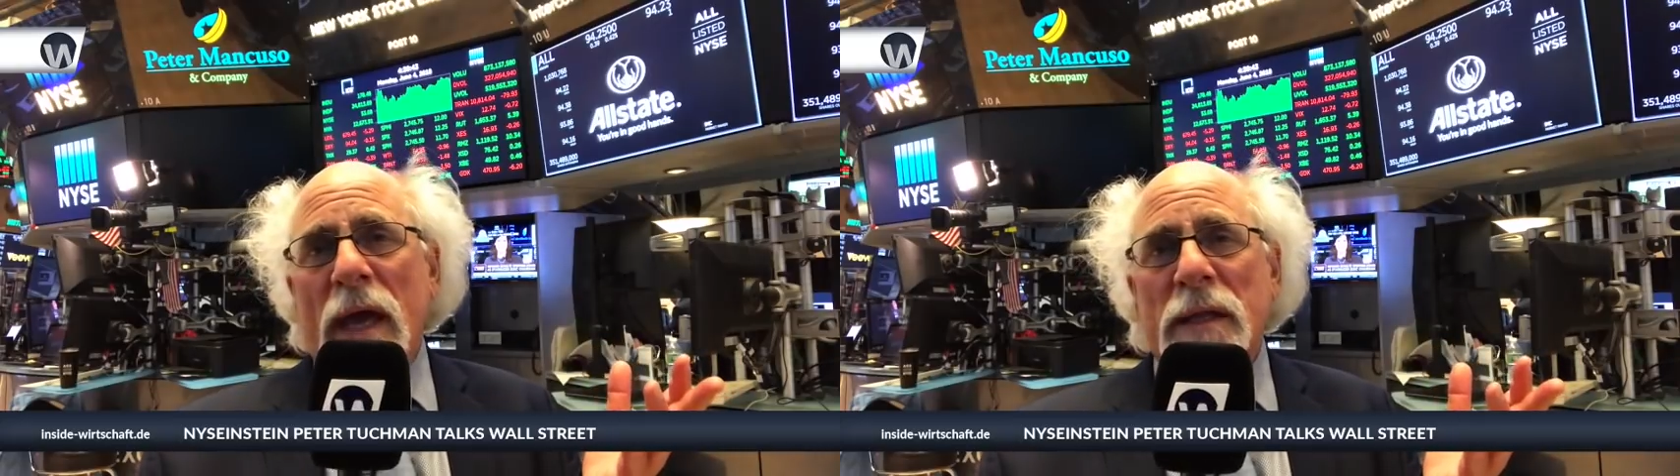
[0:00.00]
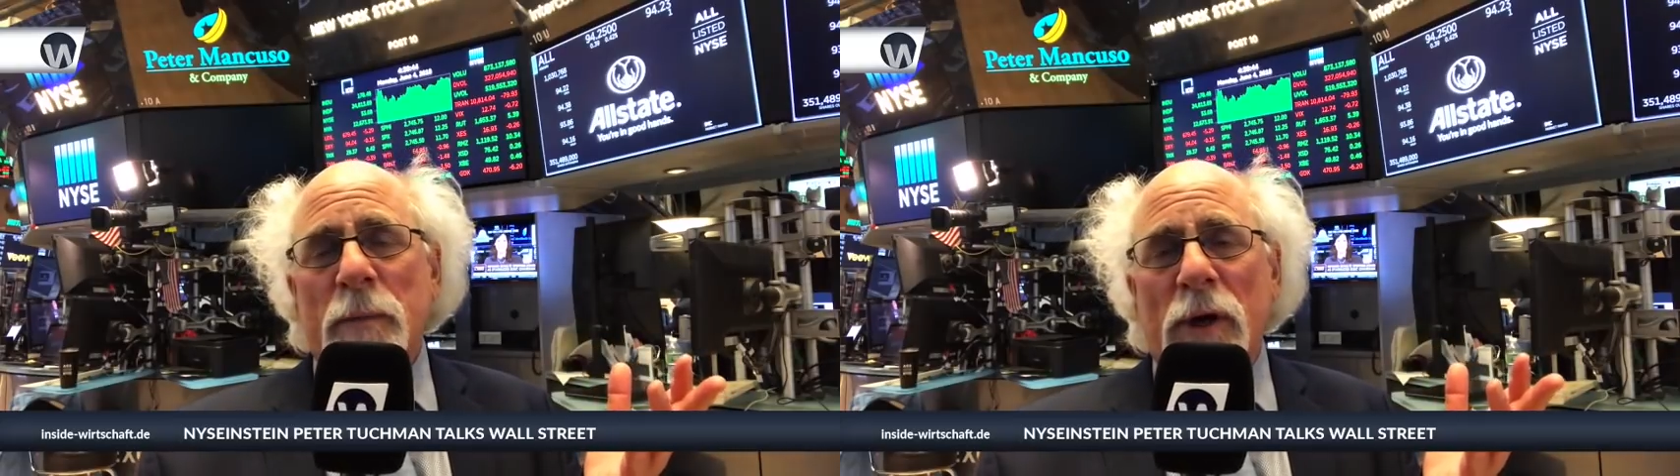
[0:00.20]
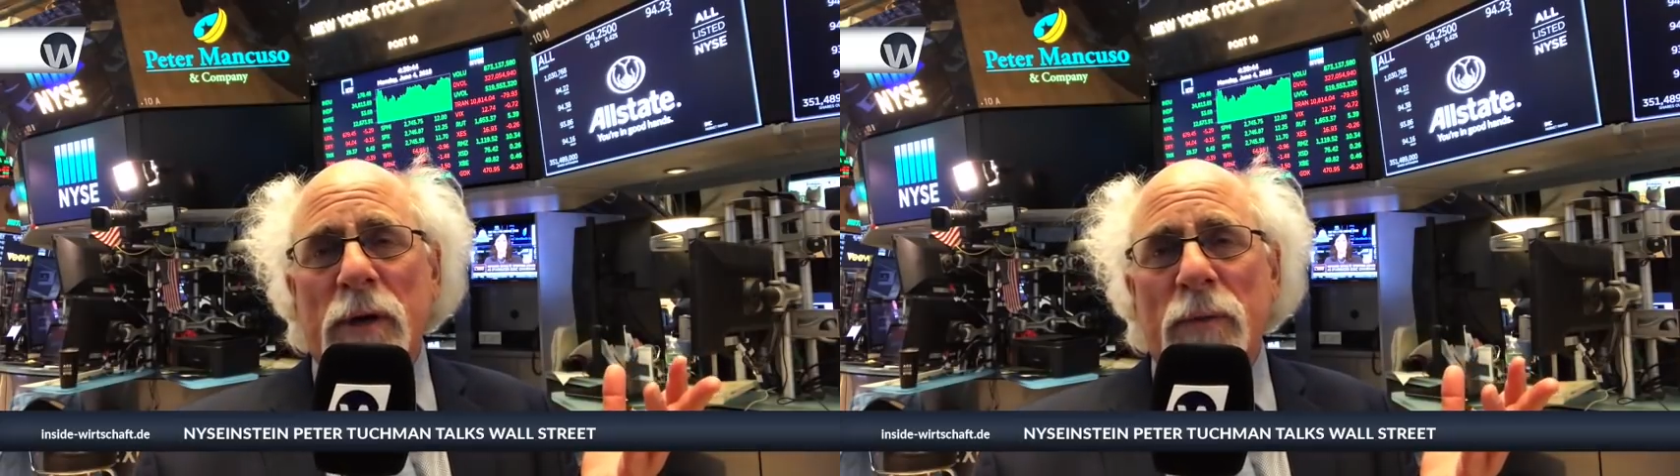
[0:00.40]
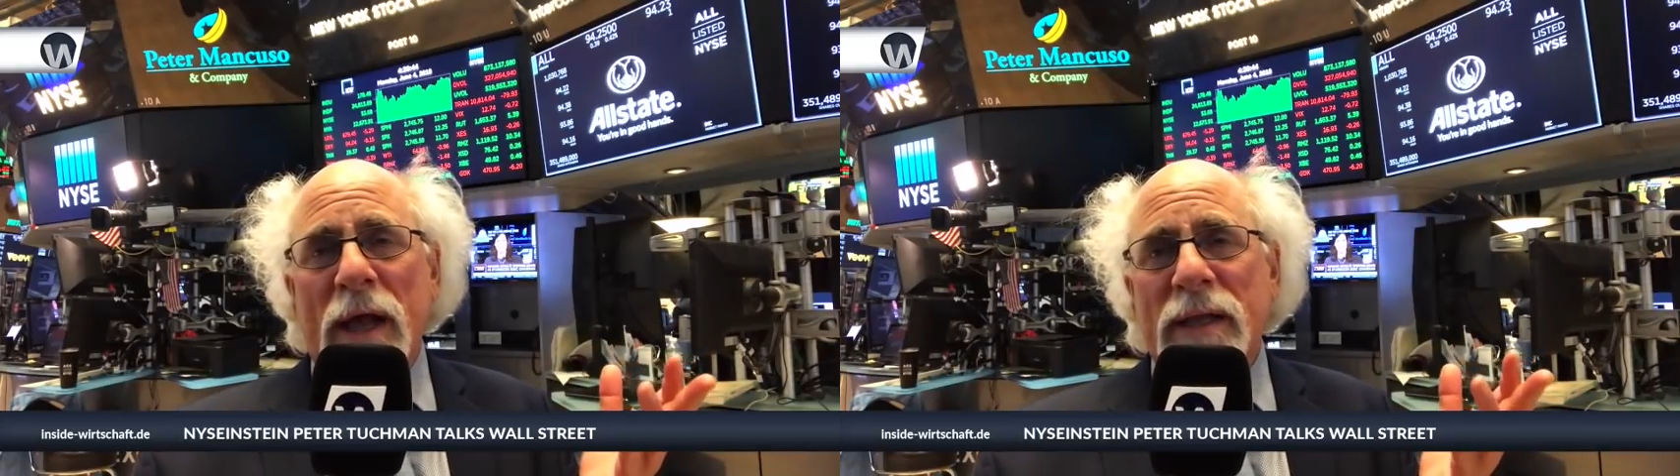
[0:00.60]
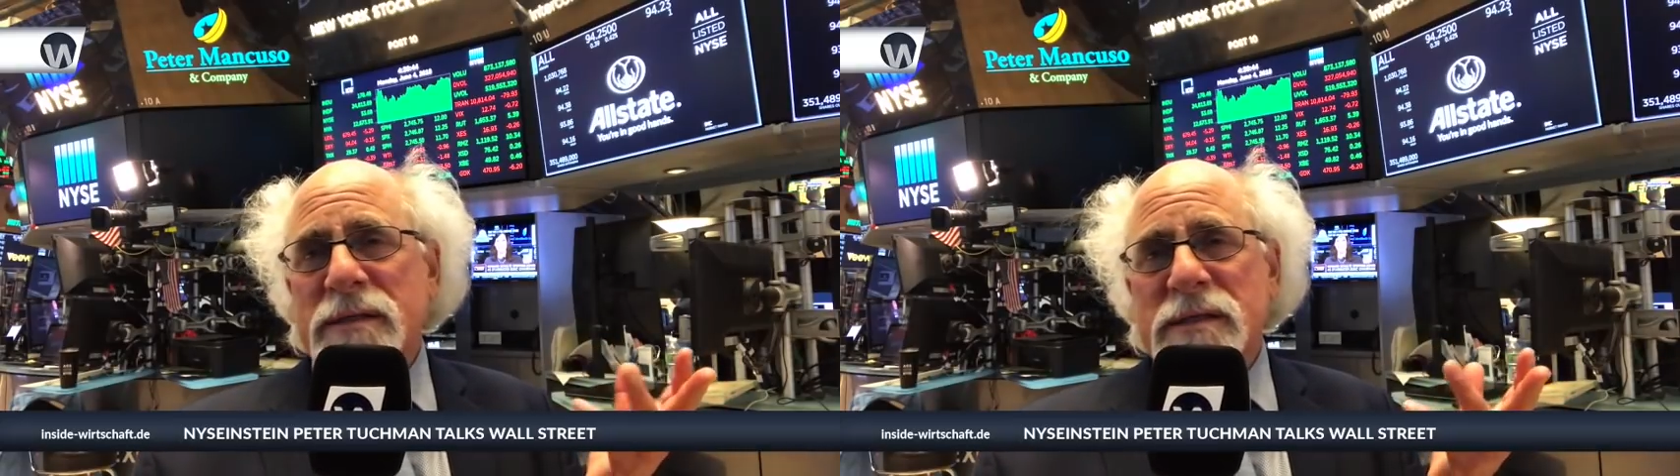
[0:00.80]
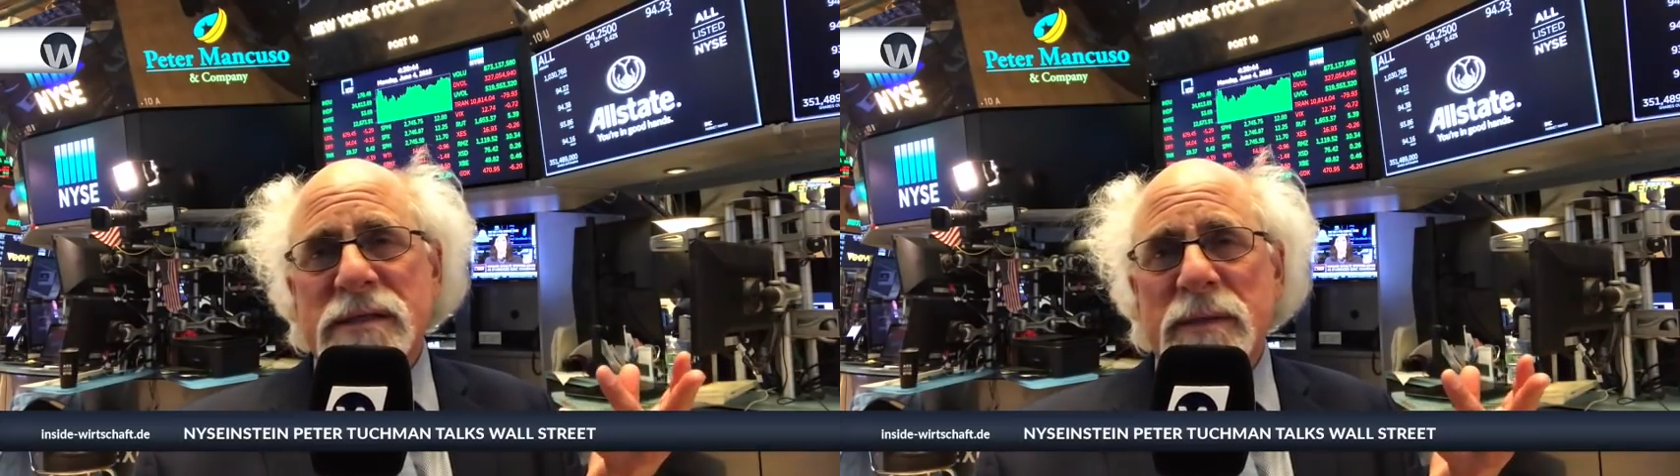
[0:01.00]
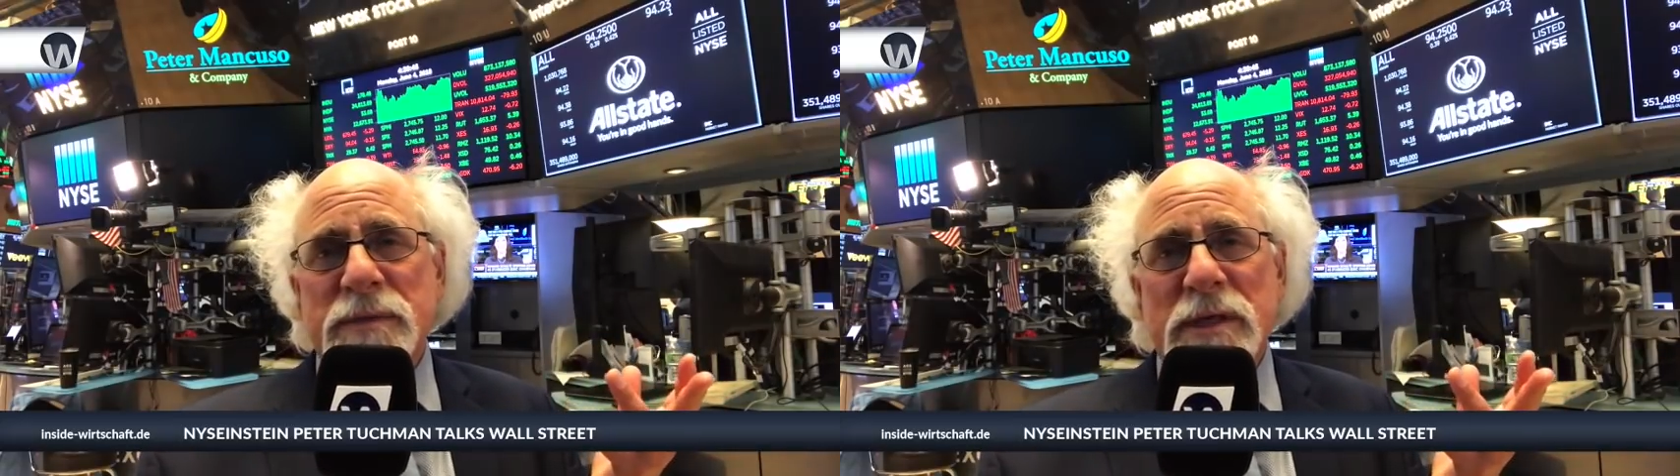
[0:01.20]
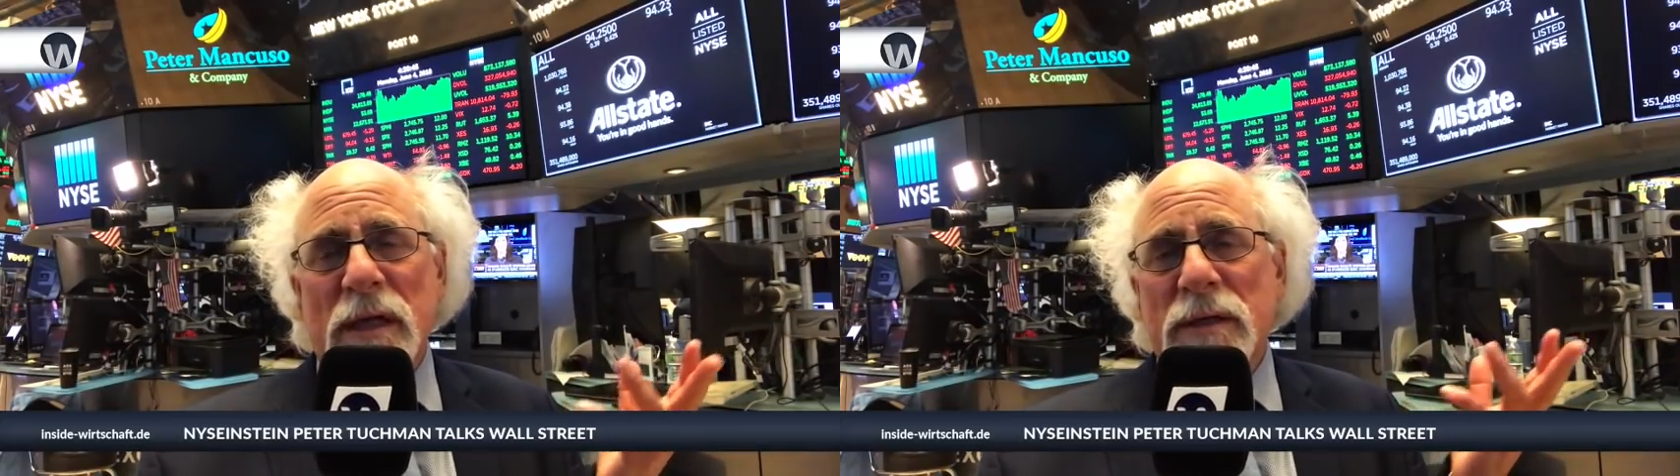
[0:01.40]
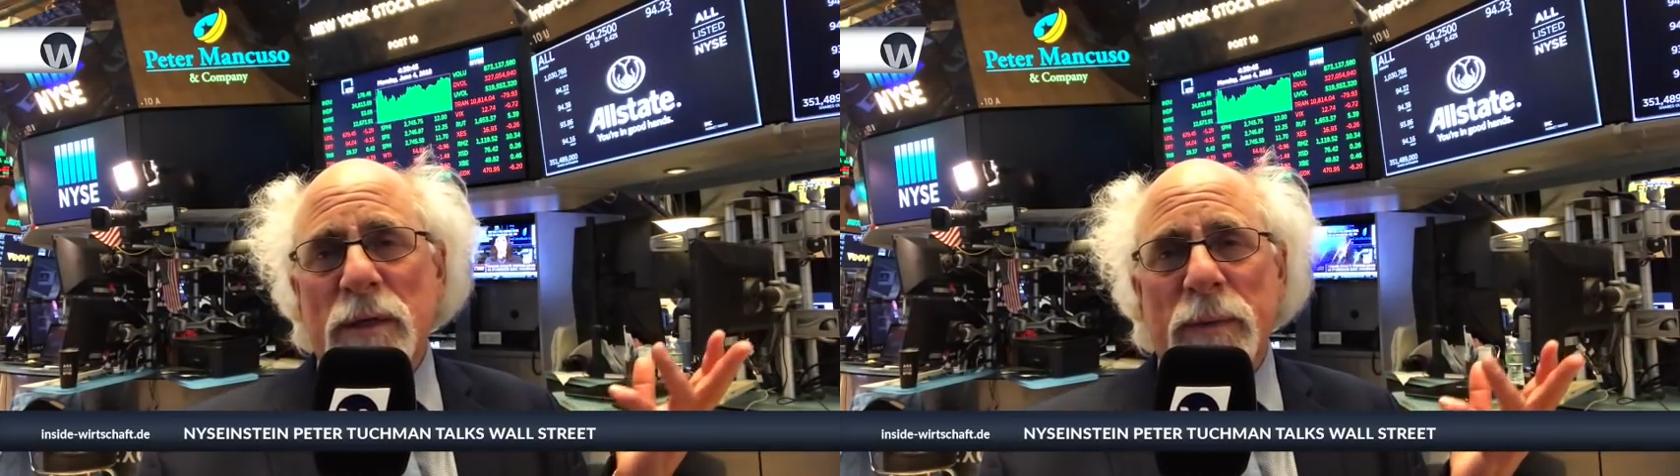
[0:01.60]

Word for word: And the market rallies. It seems solid.